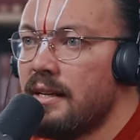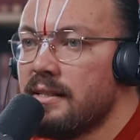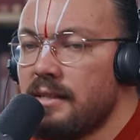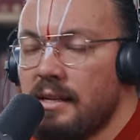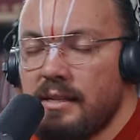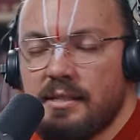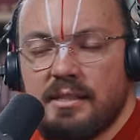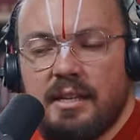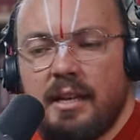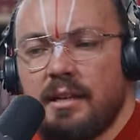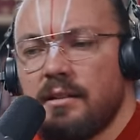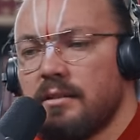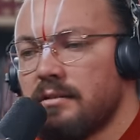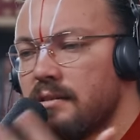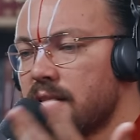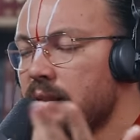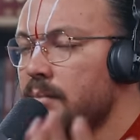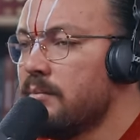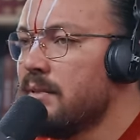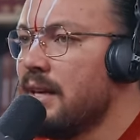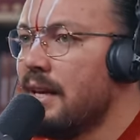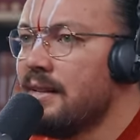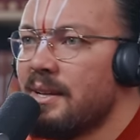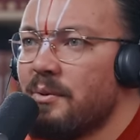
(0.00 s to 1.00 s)
As I said,
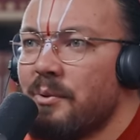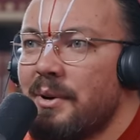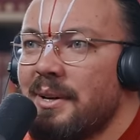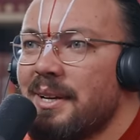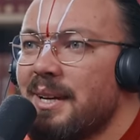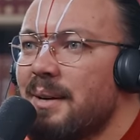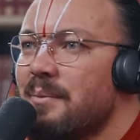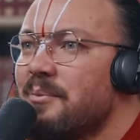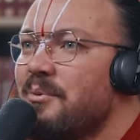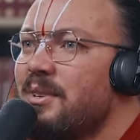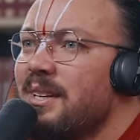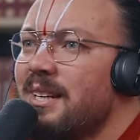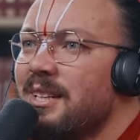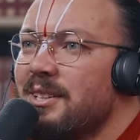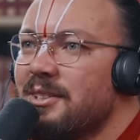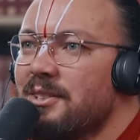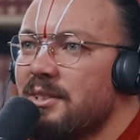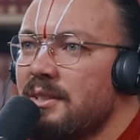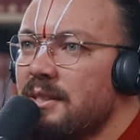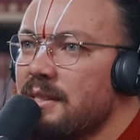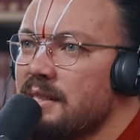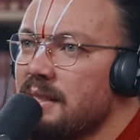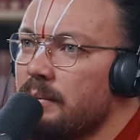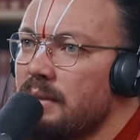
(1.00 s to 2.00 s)
some days I wake up feeling
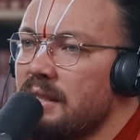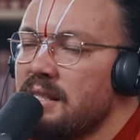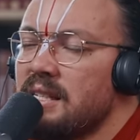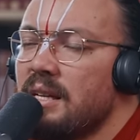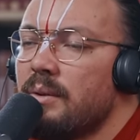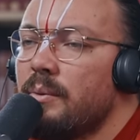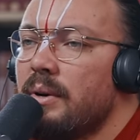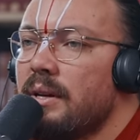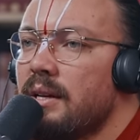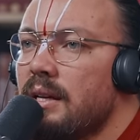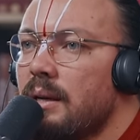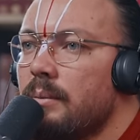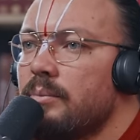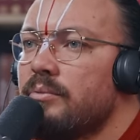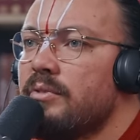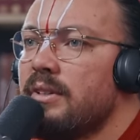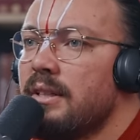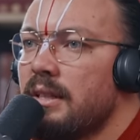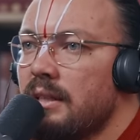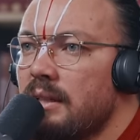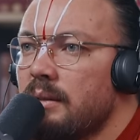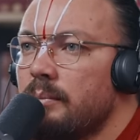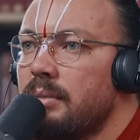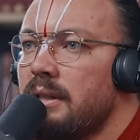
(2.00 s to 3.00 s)
good and some days I wake up
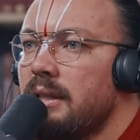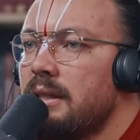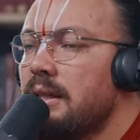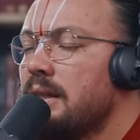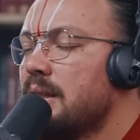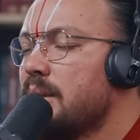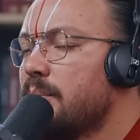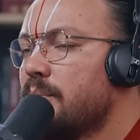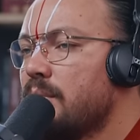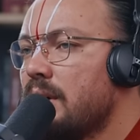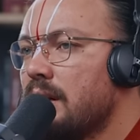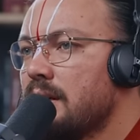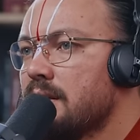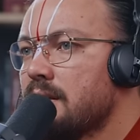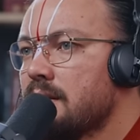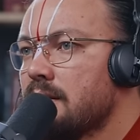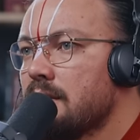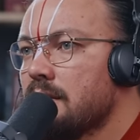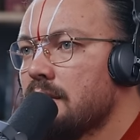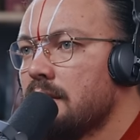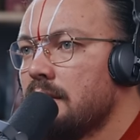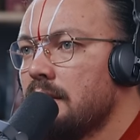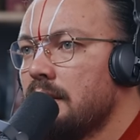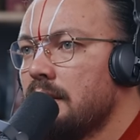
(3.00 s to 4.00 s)
feeling completely depressed.